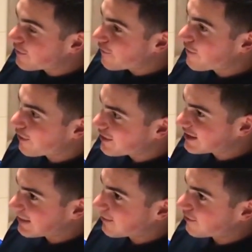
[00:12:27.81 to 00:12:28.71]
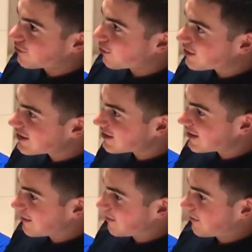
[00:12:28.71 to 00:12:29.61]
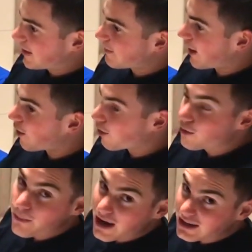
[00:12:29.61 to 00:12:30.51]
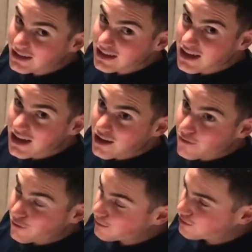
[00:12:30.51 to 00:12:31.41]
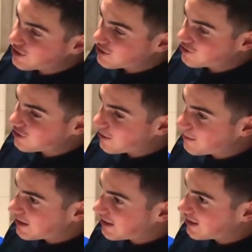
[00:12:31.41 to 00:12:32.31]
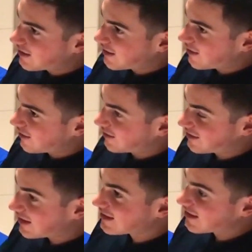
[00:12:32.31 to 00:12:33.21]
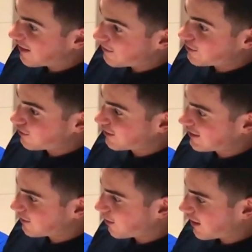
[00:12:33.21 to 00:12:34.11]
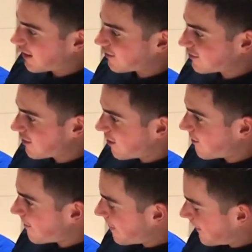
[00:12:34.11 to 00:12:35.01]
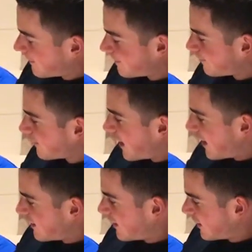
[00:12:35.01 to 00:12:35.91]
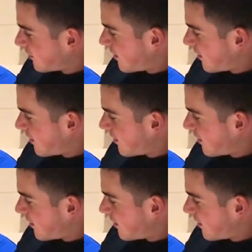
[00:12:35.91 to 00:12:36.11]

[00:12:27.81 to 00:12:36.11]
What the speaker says: felt this type of soreness in my whole body from just jumping since I've been doing these workouts. So I just think it's